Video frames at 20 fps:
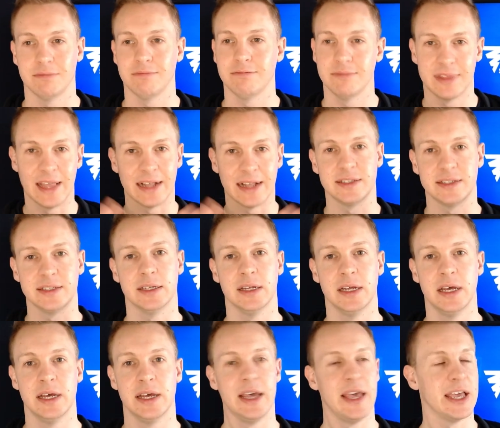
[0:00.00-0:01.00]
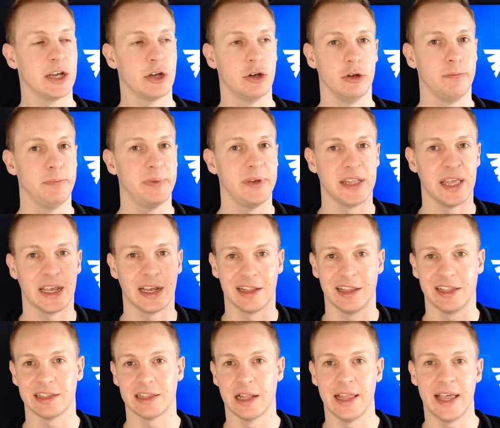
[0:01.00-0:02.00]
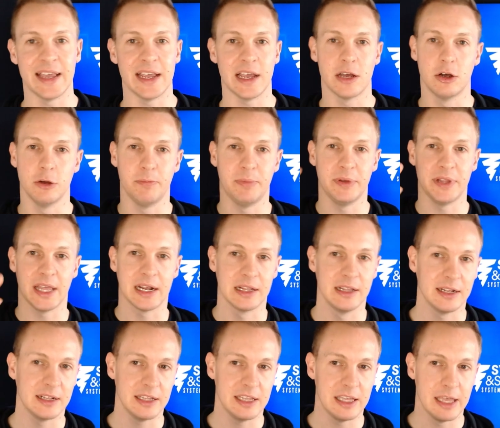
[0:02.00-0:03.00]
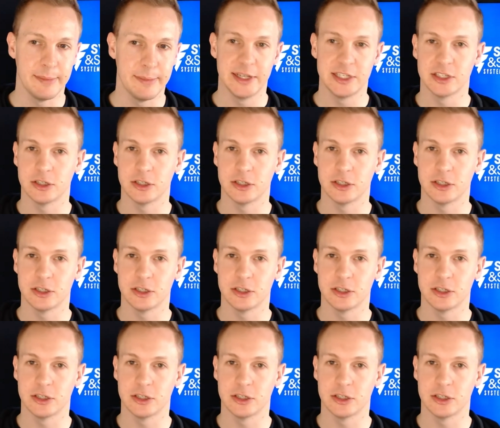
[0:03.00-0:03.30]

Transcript: That's it. It could be they click the link. It could be they click the image.